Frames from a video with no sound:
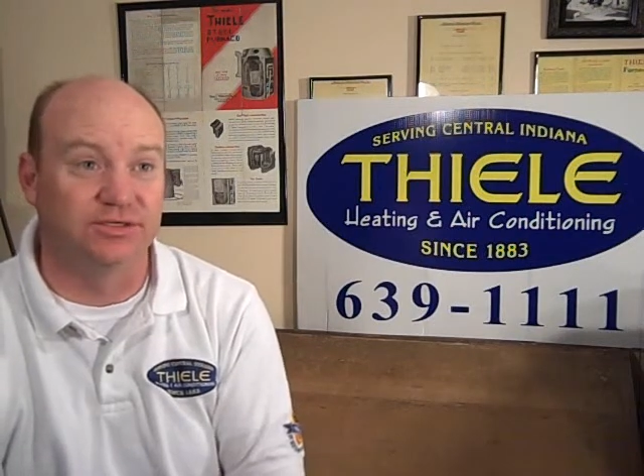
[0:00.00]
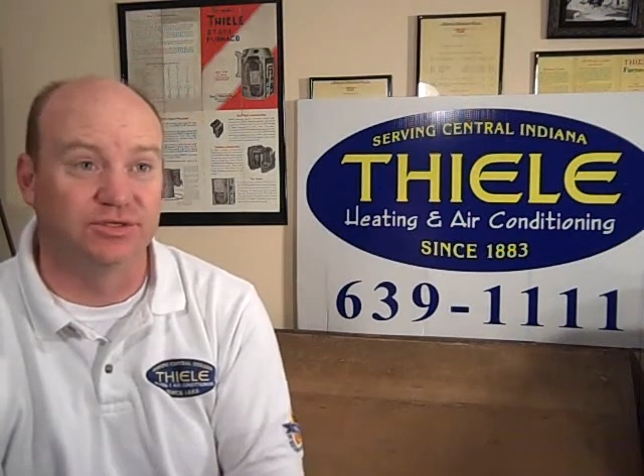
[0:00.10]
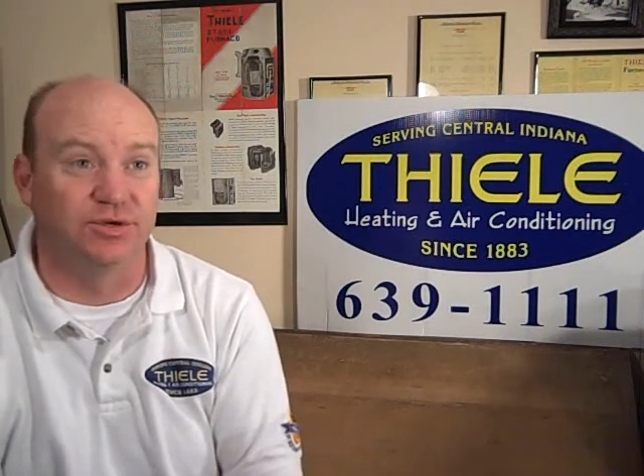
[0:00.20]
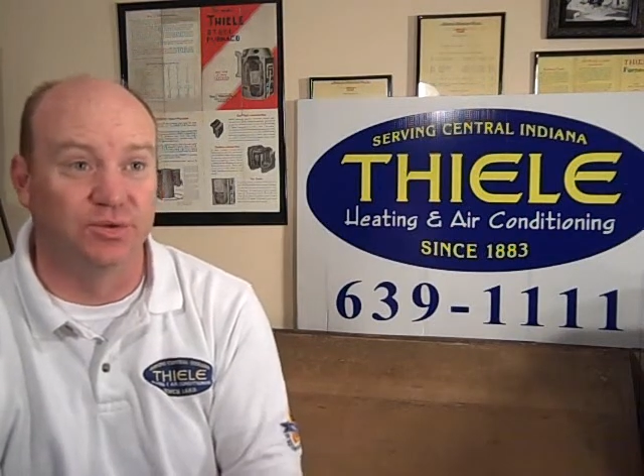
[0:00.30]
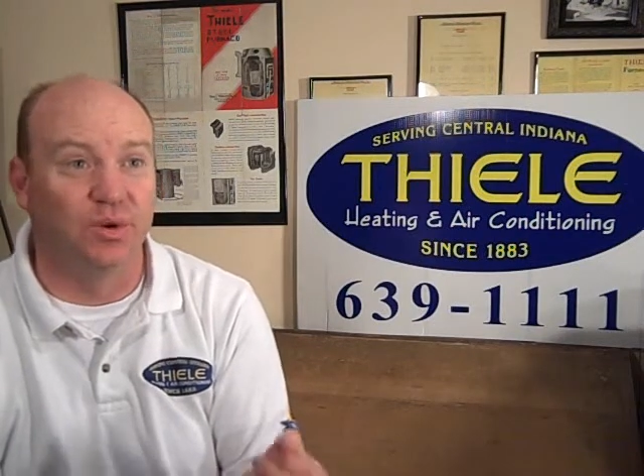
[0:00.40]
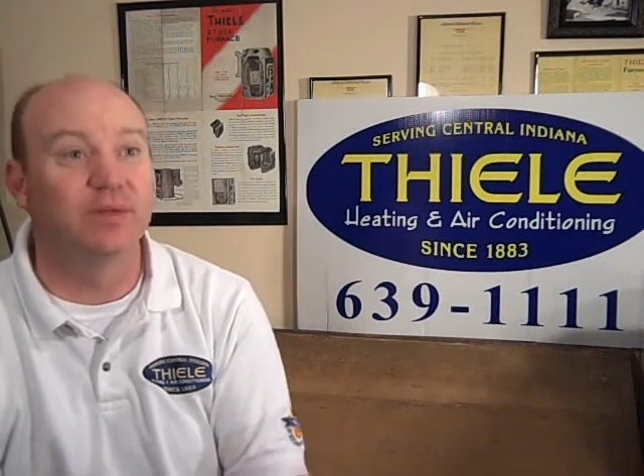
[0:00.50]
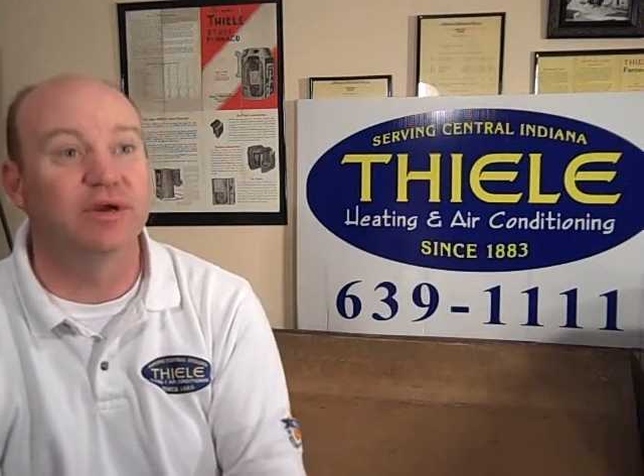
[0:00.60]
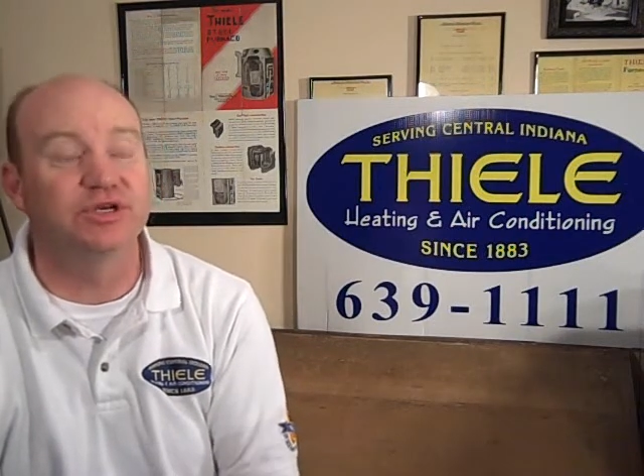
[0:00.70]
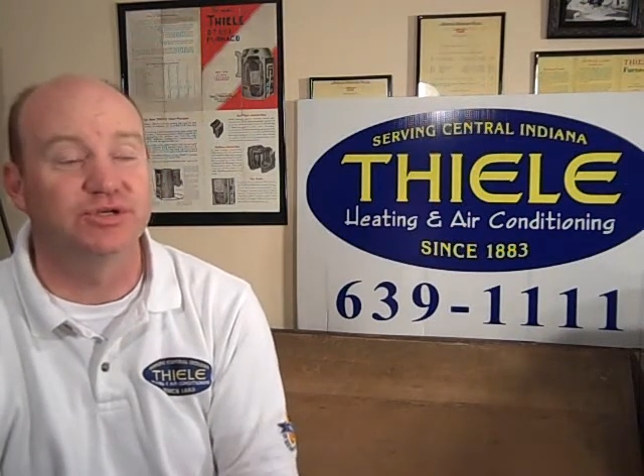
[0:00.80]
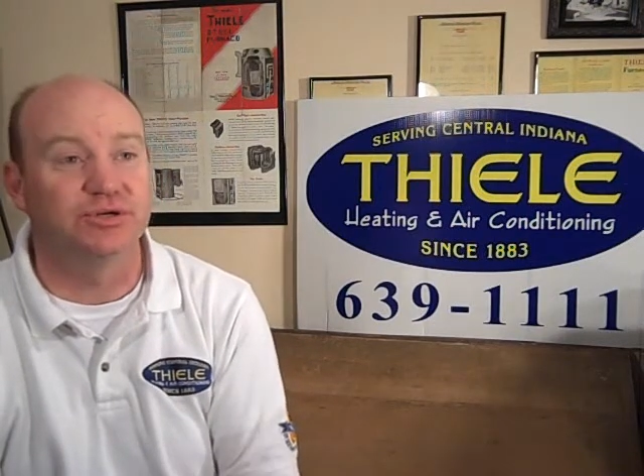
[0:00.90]
So you want to
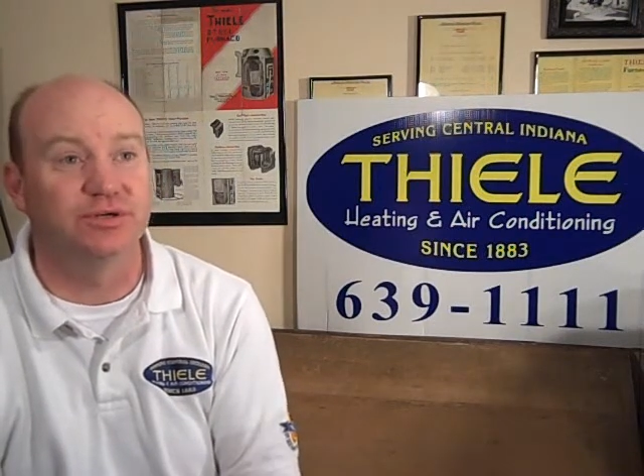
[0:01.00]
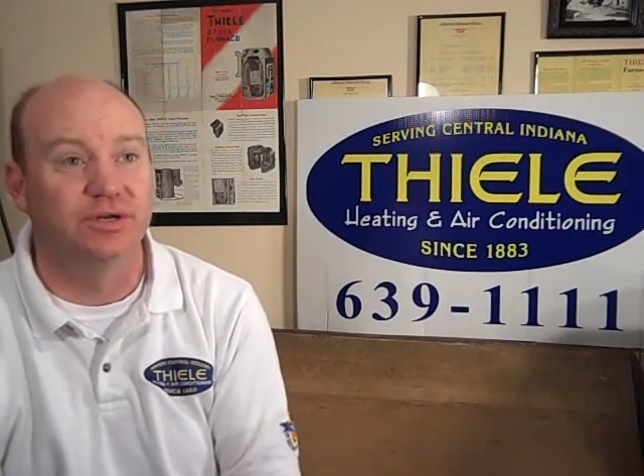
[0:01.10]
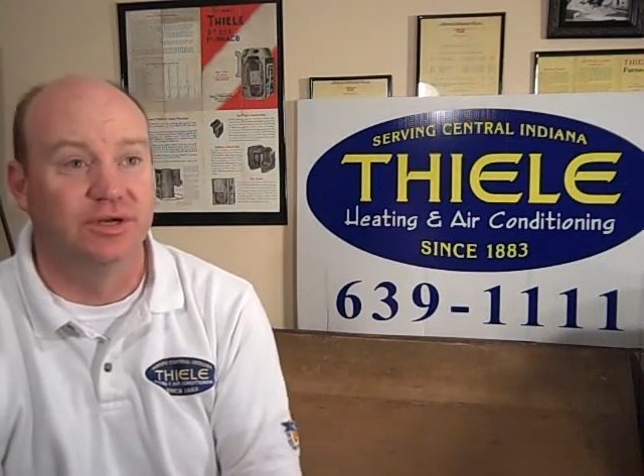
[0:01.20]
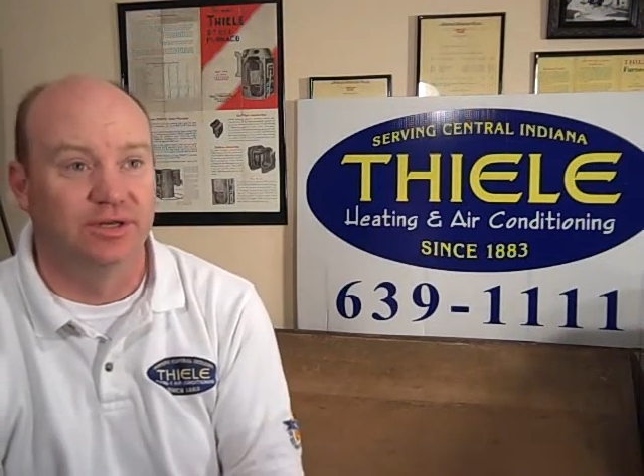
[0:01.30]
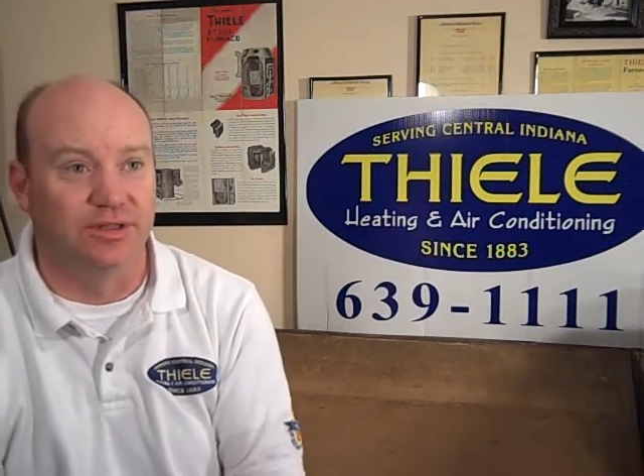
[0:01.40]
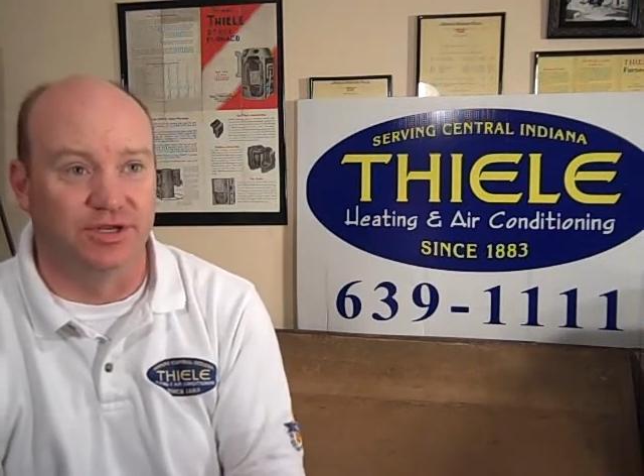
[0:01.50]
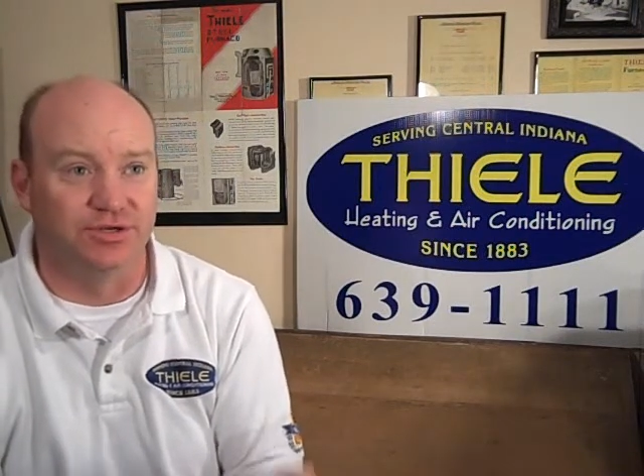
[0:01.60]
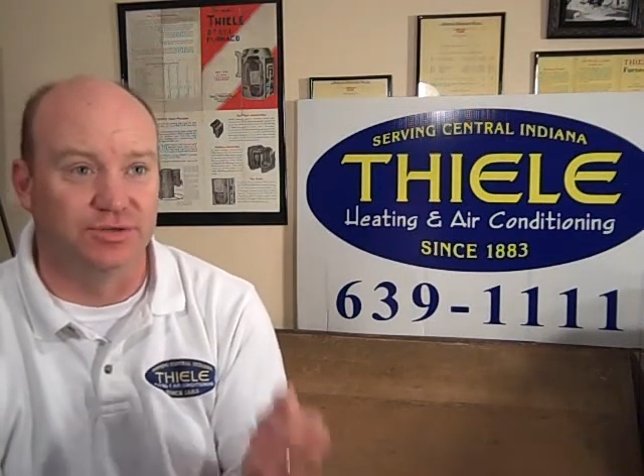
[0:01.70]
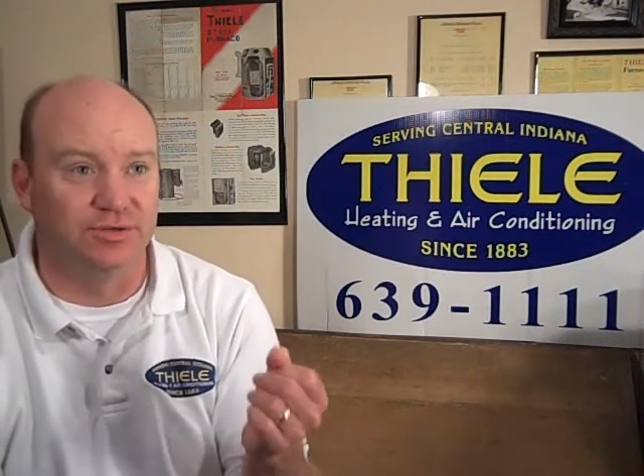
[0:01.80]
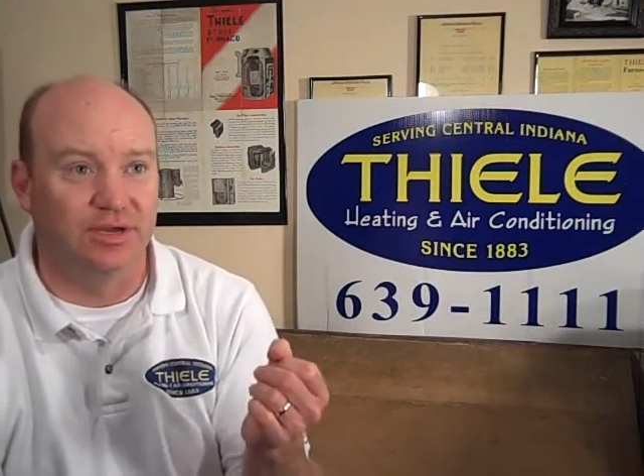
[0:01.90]
make sure that
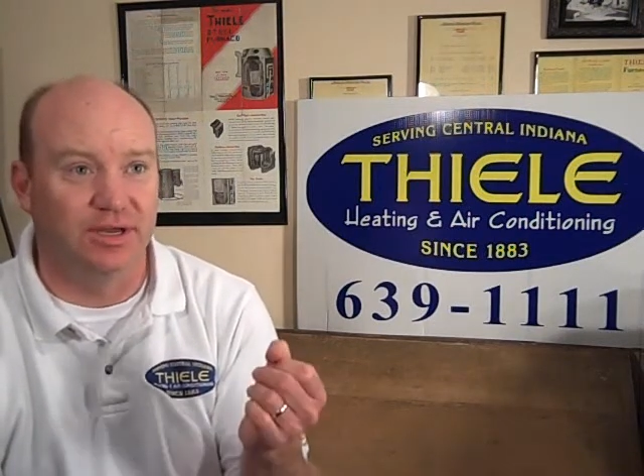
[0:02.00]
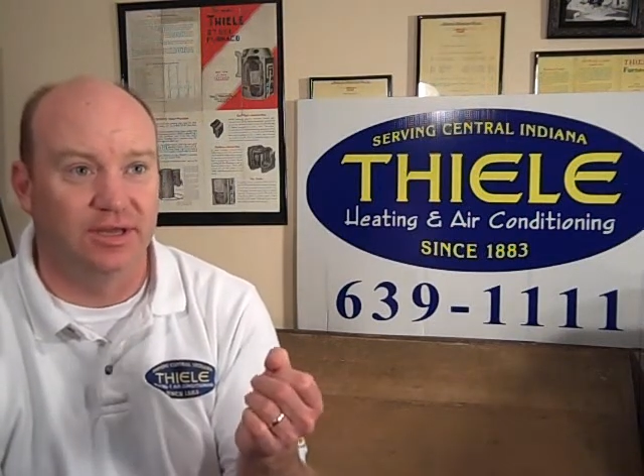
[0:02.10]
your